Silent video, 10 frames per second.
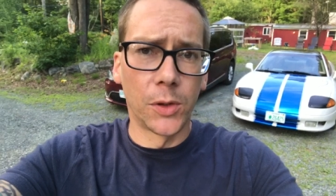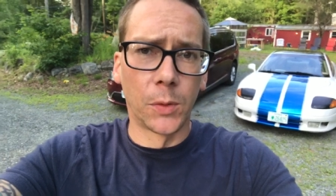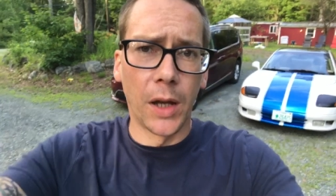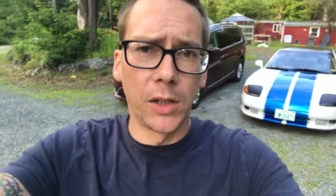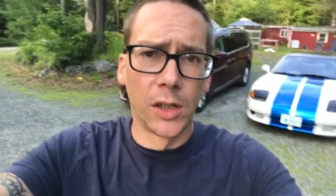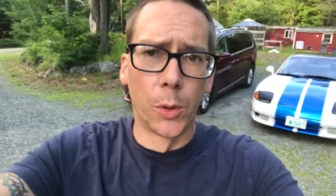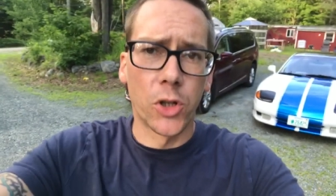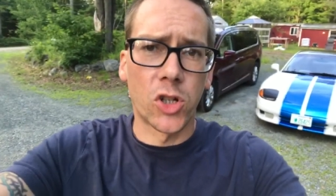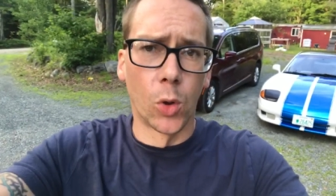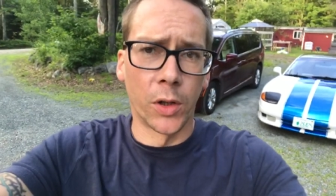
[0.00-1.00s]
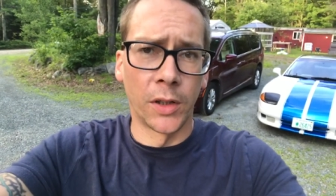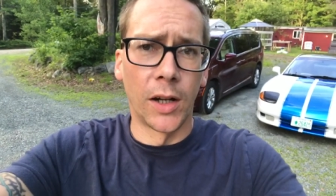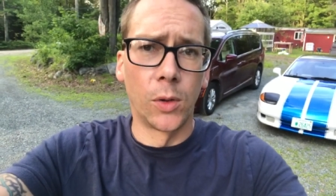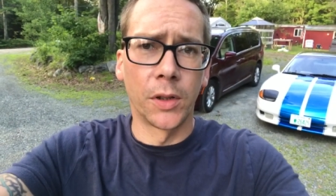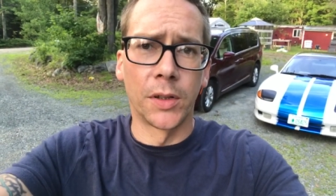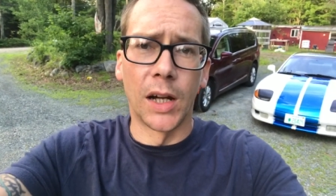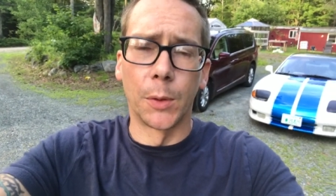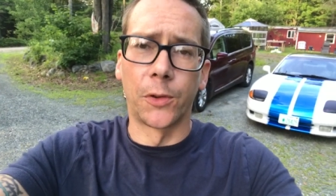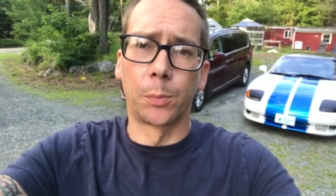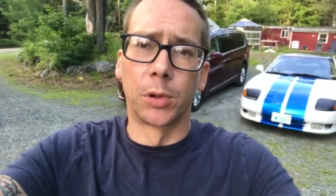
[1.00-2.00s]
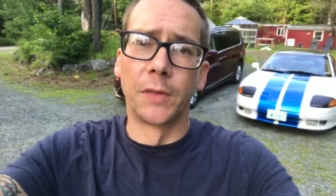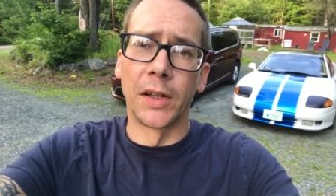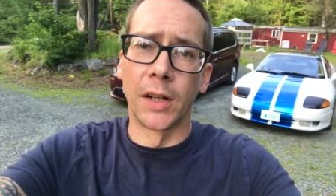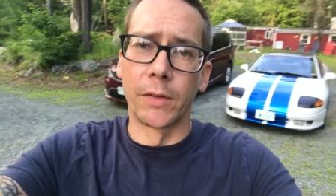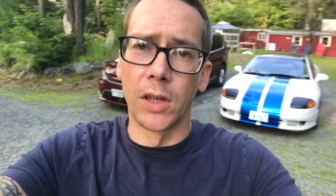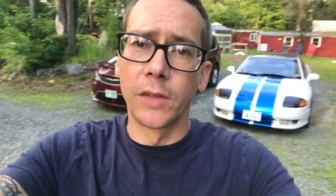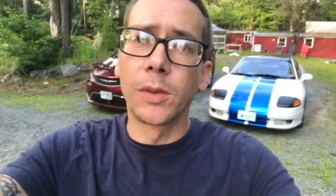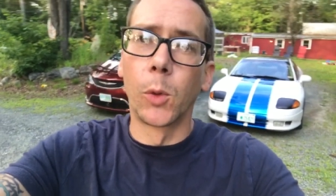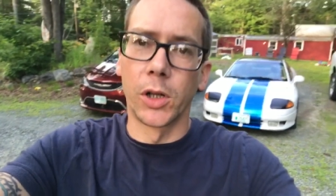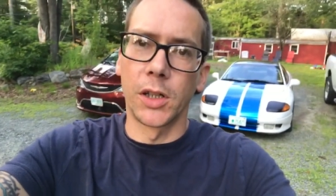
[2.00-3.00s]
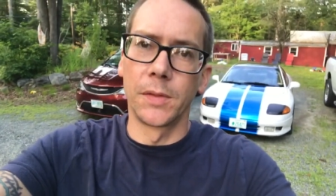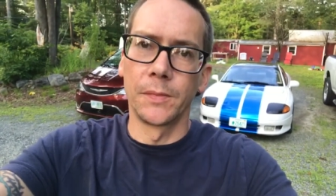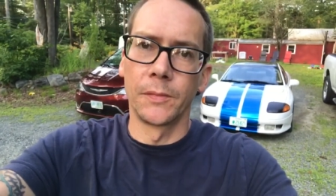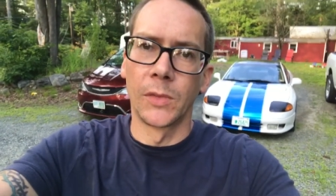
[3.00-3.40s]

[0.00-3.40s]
The radio was shorting out and that was preventing everything from working.